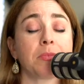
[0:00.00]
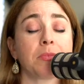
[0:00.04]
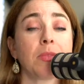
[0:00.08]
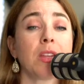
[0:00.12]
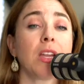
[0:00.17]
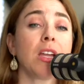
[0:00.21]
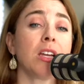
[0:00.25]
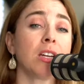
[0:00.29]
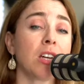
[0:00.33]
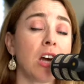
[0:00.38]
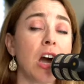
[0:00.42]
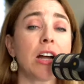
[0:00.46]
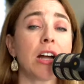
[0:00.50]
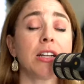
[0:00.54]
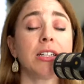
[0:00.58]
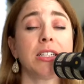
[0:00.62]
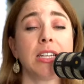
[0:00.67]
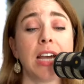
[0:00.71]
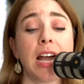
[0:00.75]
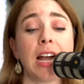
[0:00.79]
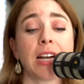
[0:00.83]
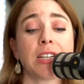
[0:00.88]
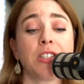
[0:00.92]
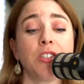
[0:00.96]

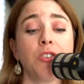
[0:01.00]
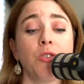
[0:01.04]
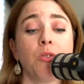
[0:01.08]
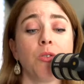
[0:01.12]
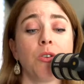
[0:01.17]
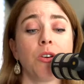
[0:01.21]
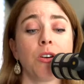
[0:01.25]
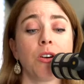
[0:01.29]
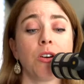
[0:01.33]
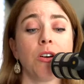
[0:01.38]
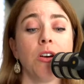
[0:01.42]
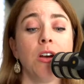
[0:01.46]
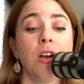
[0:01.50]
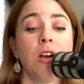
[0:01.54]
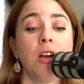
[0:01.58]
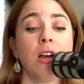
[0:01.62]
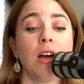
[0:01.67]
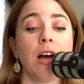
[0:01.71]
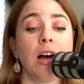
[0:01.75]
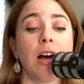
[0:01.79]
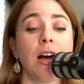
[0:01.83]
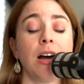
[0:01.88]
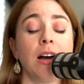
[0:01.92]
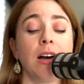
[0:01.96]
contact your
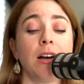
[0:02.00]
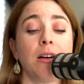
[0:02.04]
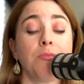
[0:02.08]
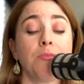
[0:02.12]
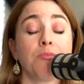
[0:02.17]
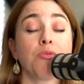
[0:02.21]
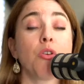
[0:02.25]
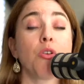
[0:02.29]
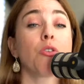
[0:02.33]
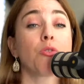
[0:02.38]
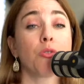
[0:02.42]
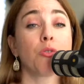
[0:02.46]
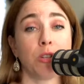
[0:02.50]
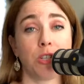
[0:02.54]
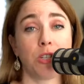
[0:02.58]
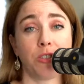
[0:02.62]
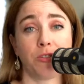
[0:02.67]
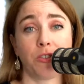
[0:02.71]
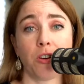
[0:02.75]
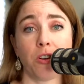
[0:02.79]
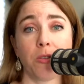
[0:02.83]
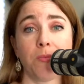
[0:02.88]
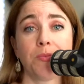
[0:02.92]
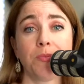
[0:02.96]
brokerage
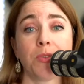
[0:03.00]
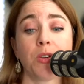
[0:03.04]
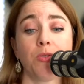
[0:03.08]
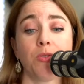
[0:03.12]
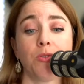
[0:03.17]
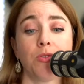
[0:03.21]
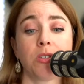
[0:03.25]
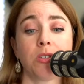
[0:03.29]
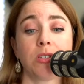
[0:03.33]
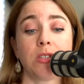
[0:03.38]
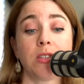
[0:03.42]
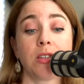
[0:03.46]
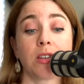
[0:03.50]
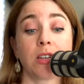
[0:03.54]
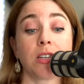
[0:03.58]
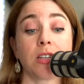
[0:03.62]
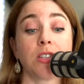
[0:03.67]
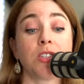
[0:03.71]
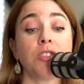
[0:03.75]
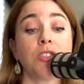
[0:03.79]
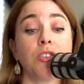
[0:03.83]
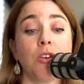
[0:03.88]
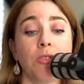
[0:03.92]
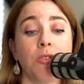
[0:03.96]
firm, who's the
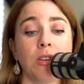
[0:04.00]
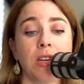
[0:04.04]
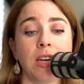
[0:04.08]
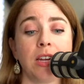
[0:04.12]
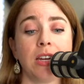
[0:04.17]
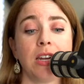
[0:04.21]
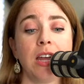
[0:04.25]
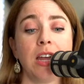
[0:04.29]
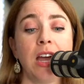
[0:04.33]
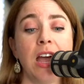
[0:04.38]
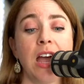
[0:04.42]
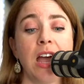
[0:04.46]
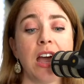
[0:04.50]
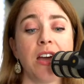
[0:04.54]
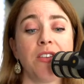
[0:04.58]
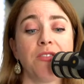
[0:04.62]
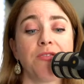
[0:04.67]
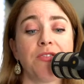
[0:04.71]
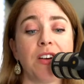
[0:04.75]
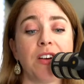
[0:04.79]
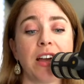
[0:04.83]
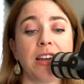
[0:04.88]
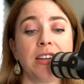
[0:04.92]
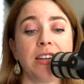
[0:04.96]
custodian, and
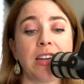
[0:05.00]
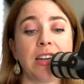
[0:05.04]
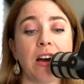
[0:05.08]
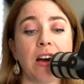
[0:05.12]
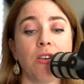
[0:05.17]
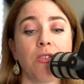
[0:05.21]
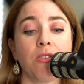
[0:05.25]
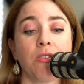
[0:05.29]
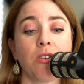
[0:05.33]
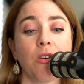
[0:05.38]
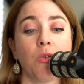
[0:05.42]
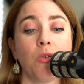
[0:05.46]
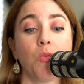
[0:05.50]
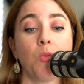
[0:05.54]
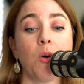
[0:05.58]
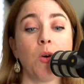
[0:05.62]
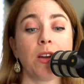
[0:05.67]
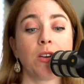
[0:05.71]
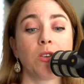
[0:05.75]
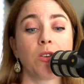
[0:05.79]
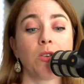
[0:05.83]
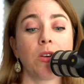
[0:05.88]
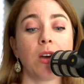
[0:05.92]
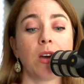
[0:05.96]
find out what
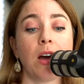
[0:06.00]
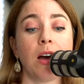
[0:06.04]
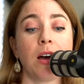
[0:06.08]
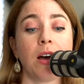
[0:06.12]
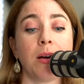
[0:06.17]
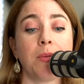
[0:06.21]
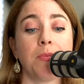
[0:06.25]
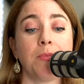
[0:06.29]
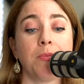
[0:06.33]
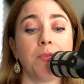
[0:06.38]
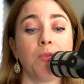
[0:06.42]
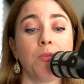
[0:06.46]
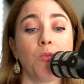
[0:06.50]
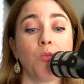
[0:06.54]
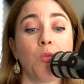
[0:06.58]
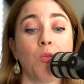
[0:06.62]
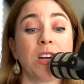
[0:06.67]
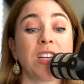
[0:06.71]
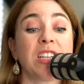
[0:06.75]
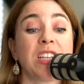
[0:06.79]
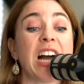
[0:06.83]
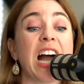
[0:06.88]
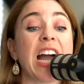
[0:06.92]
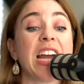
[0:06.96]

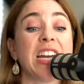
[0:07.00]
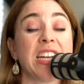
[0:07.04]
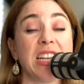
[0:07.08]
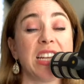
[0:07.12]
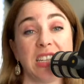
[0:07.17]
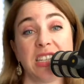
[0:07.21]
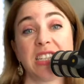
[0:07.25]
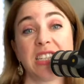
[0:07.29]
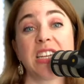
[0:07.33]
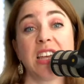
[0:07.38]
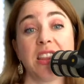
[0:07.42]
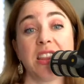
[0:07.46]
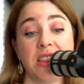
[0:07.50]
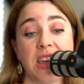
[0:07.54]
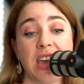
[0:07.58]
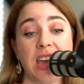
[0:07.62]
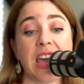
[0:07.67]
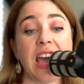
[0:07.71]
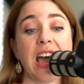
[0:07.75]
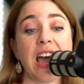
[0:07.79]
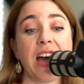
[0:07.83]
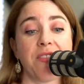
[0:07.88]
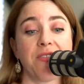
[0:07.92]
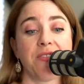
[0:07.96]
guidance they
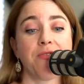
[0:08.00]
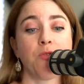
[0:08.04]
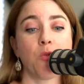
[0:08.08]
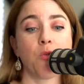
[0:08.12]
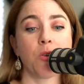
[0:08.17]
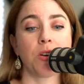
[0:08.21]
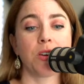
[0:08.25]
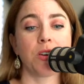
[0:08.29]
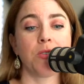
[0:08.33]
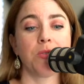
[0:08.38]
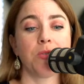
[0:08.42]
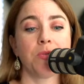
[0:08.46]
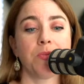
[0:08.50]
have for you.